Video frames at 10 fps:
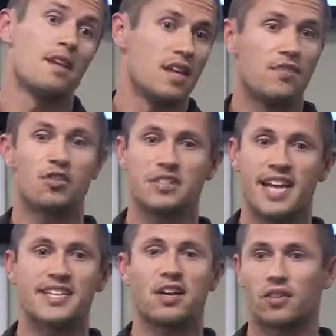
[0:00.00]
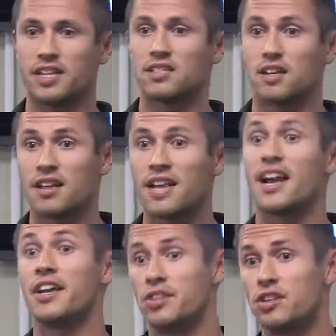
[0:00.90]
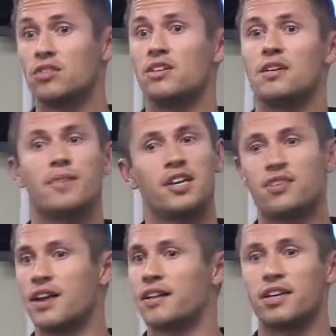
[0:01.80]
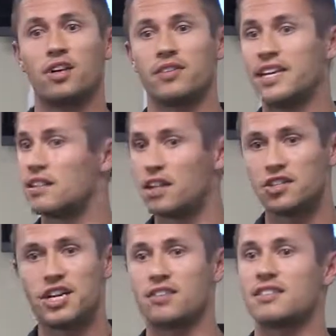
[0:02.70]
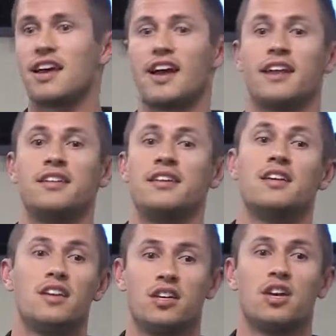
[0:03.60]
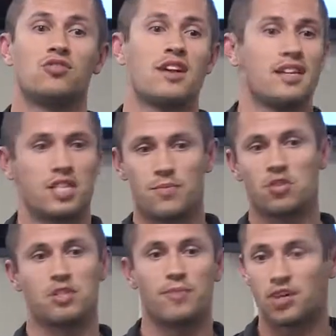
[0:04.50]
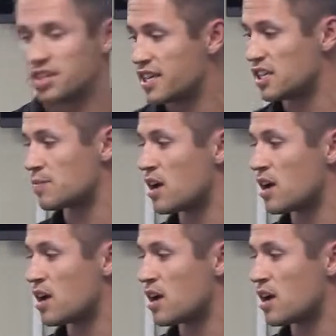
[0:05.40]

If there's days I don't get sunlight, I do, but I try to, eat lunch outside, try to expose as much skin as